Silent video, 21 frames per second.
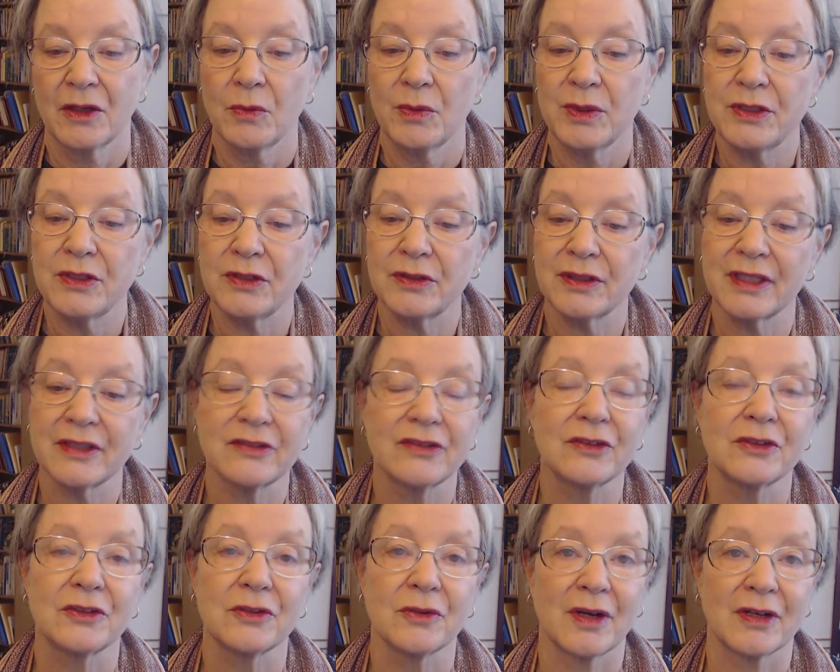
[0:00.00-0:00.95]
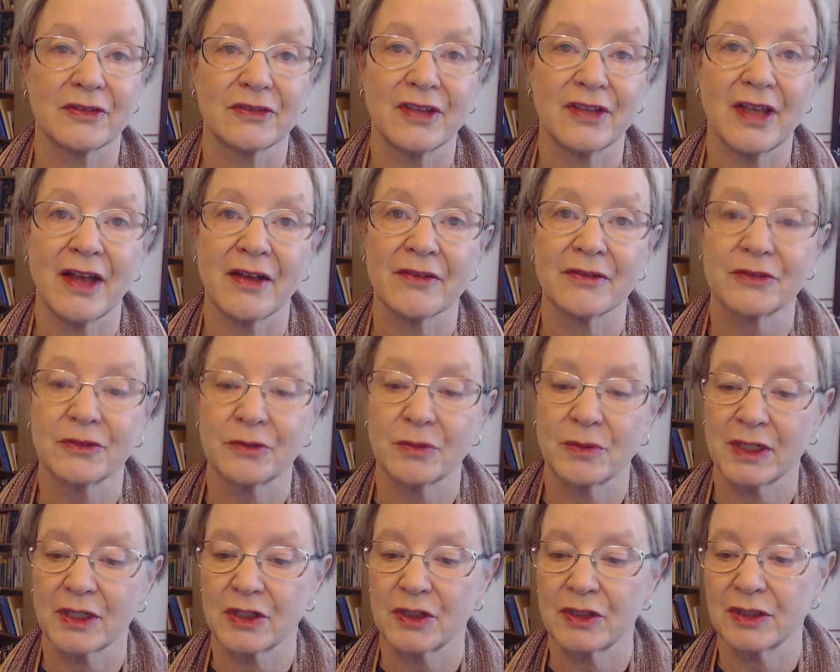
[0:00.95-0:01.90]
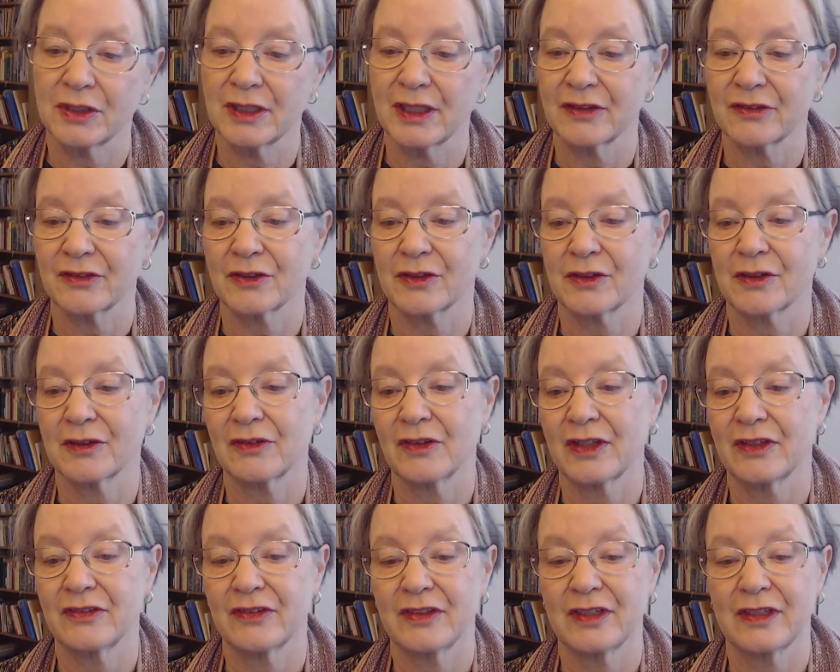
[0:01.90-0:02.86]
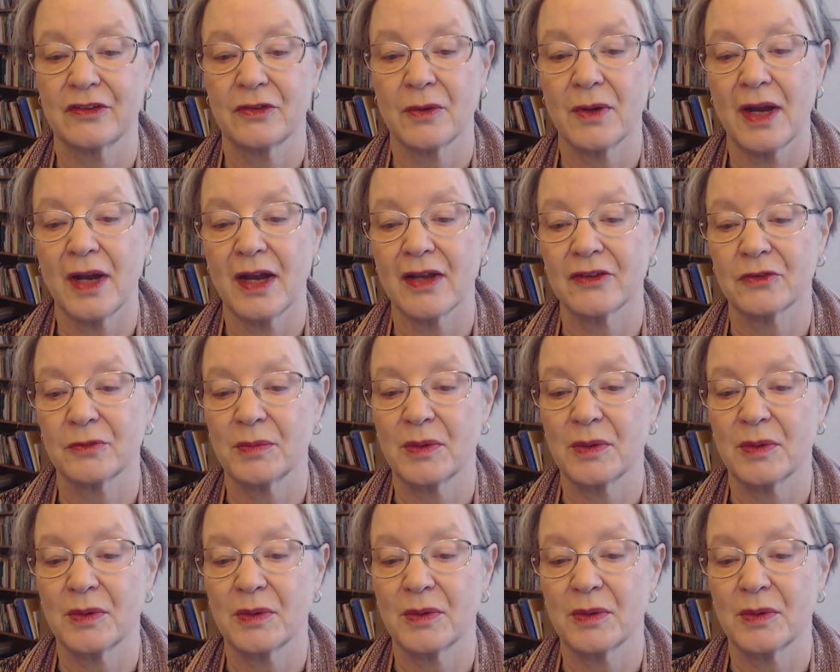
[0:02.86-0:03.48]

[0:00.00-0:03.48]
We do listen to ourselves when a good listener is listening to us,